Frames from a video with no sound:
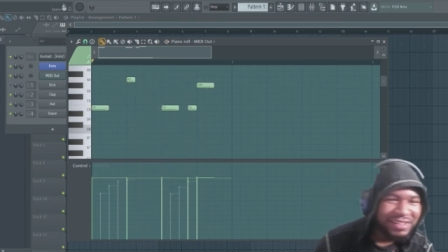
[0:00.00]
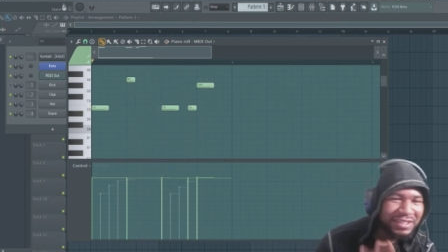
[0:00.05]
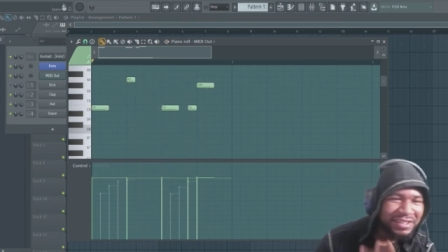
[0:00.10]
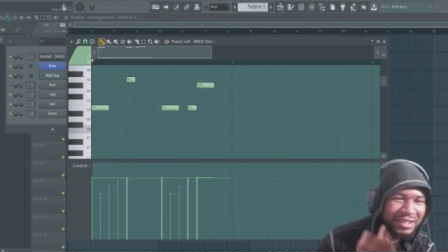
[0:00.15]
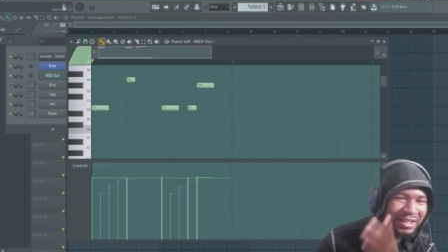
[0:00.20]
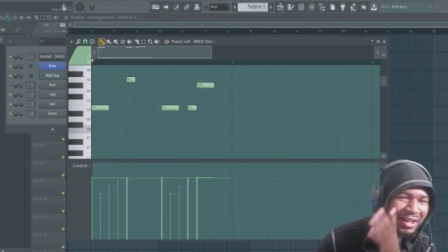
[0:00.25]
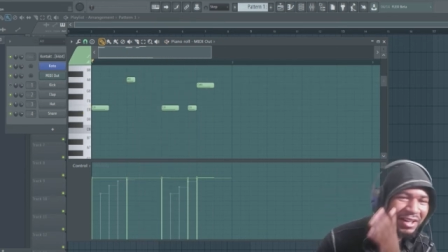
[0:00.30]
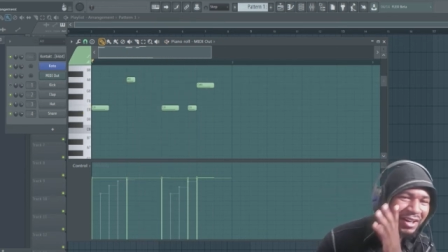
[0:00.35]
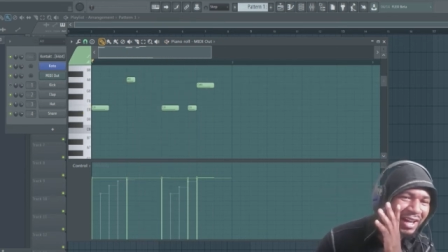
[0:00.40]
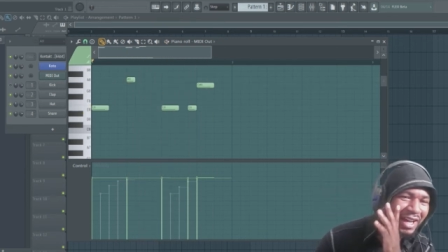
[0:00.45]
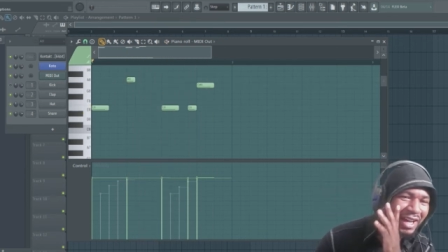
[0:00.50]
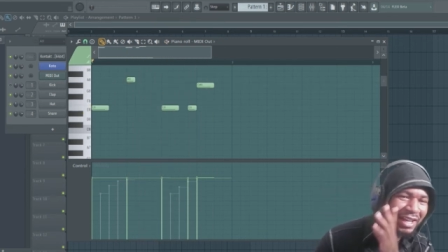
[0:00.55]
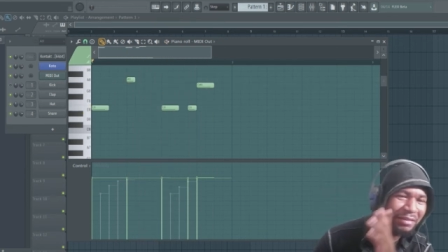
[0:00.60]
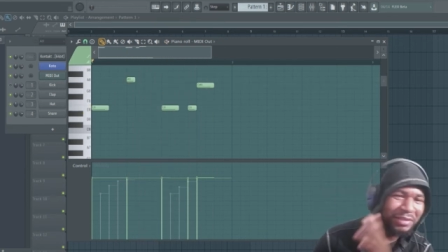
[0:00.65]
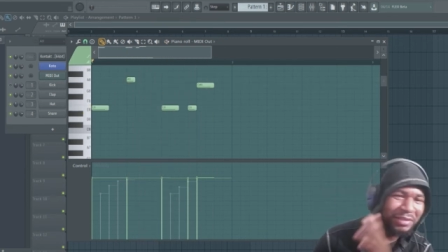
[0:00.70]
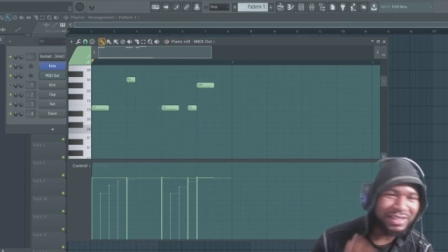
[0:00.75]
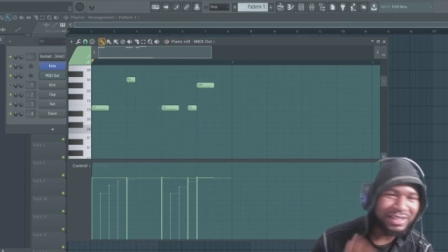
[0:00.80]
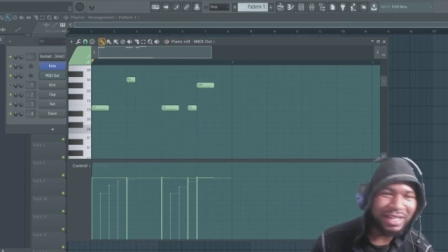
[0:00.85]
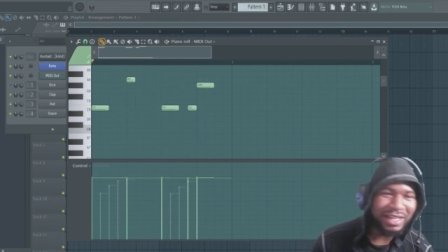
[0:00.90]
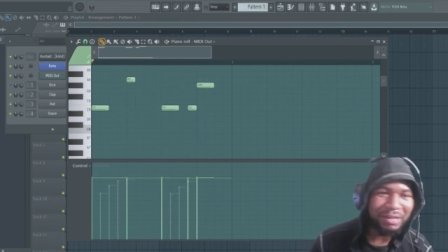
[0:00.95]
Alright, let
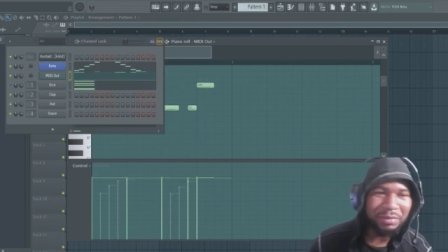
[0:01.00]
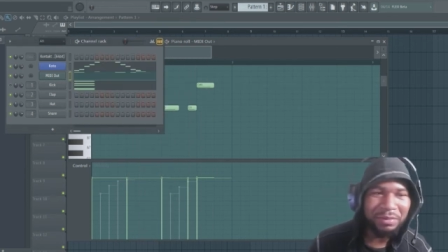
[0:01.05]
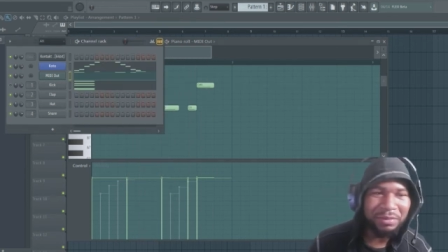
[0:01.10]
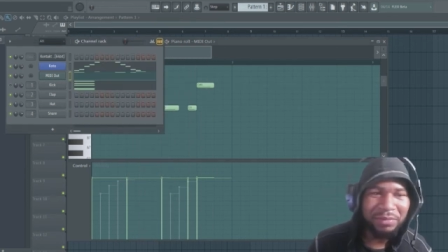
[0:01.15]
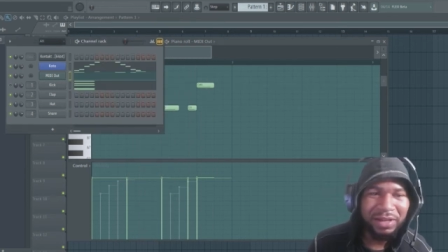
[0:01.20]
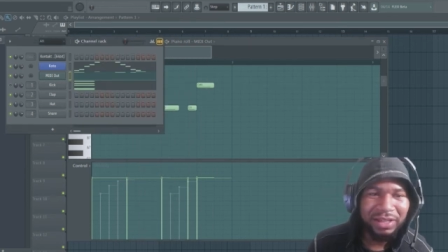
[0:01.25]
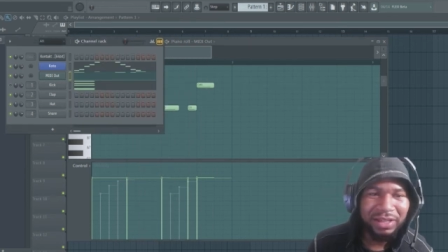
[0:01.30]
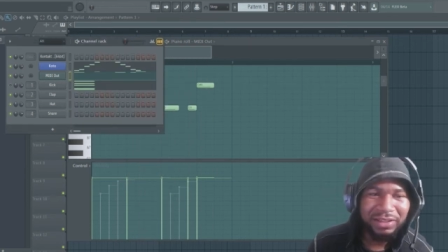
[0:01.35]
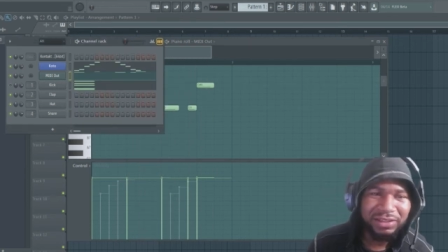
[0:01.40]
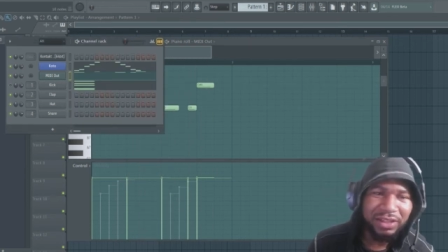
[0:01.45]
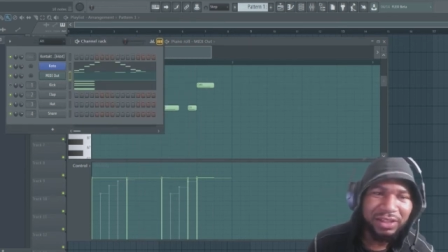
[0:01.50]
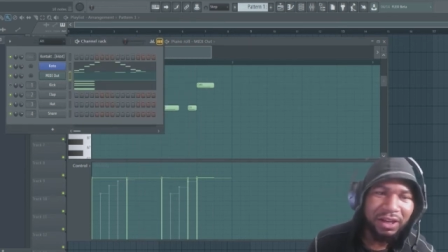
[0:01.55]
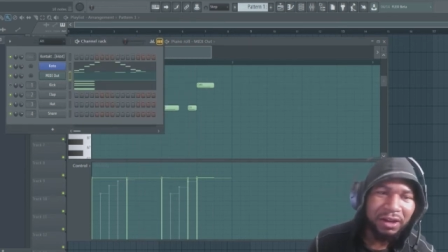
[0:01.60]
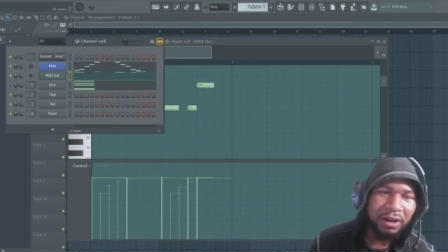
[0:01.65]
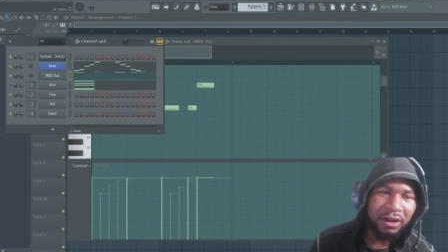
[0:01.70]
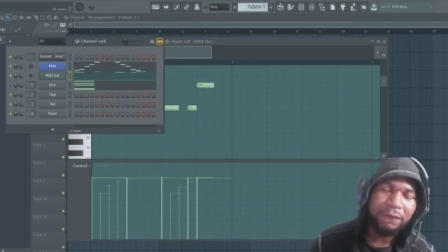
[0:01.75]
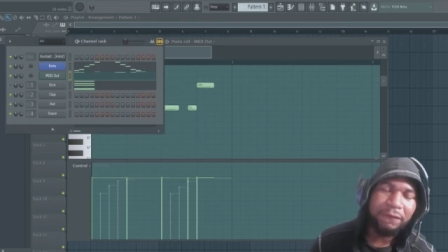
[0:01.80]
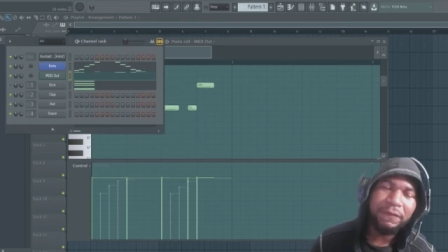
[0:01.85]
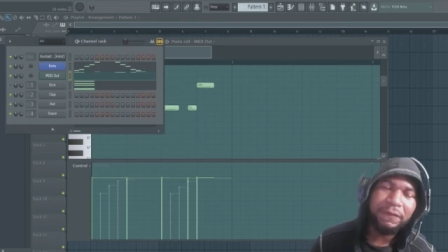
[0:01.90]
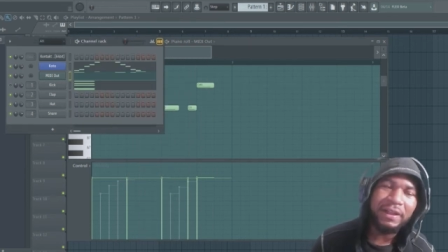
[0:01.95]
me stop it, man.
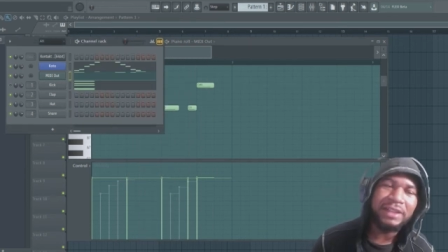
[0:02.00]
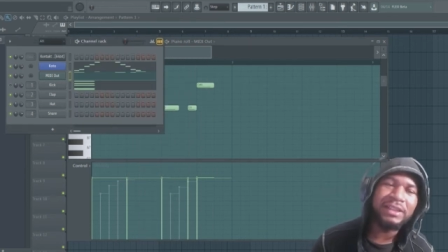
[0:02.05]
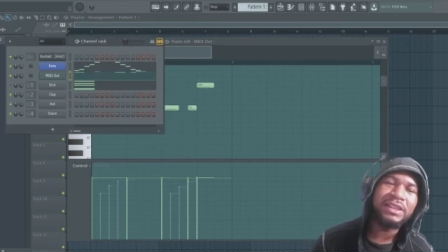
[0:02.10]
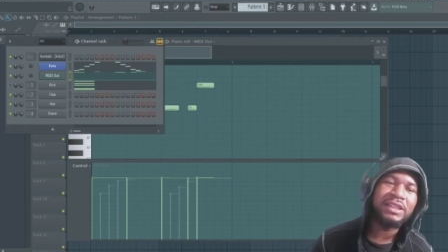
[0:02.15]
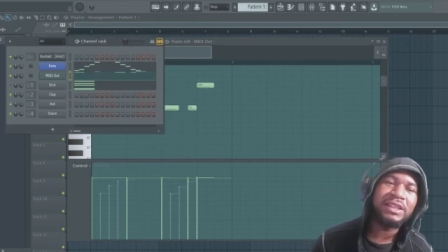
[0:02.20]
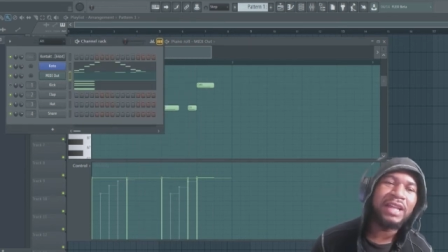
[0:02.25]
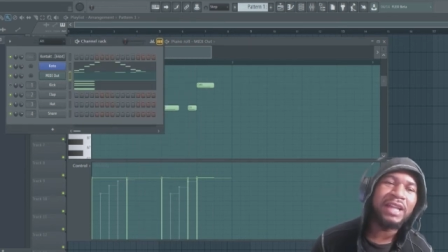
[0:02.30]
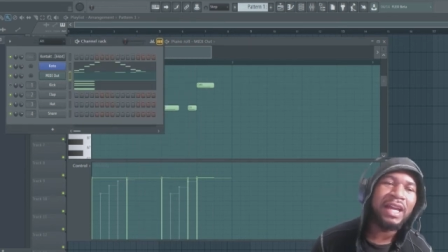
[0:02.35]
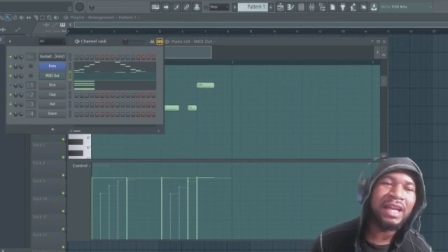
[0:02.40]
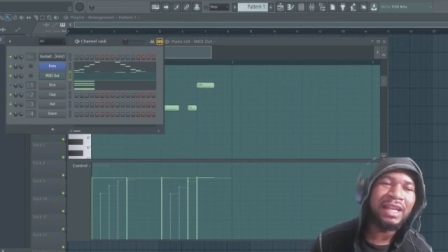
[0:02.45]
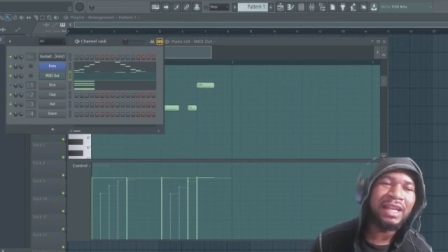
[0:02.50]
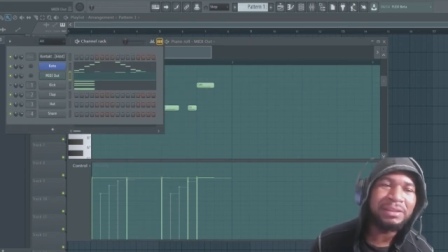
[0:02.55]
So, if let's just say,